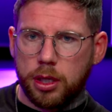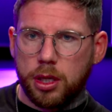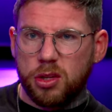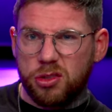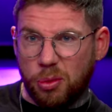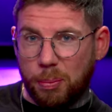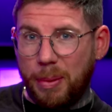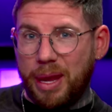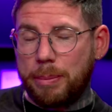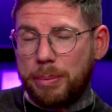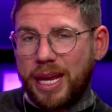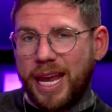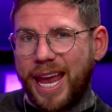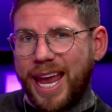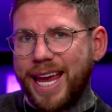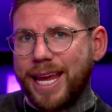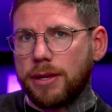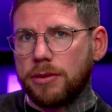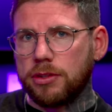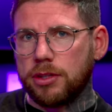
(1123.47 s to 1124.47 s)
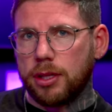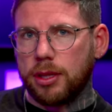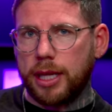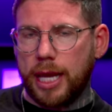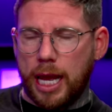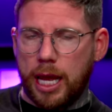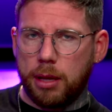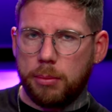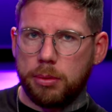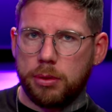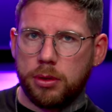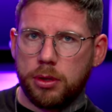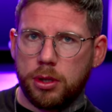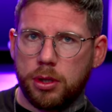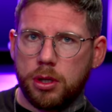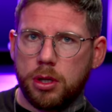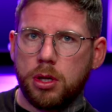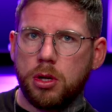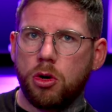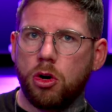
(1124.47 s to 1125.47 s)
So maybe it is the app,
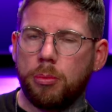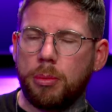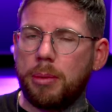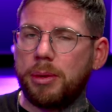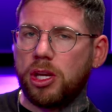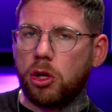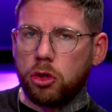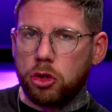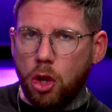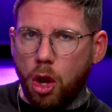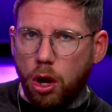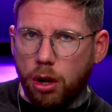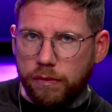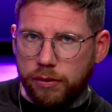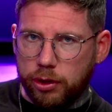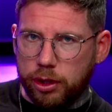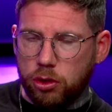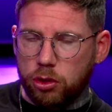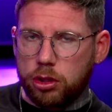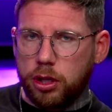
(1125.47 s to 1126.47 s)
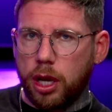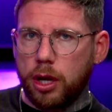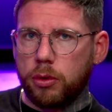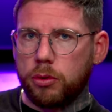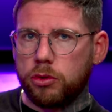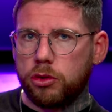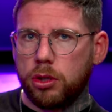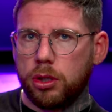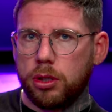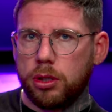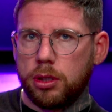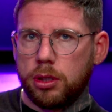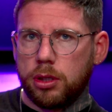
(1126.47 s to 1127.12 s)
or maybe you're not a very good coach,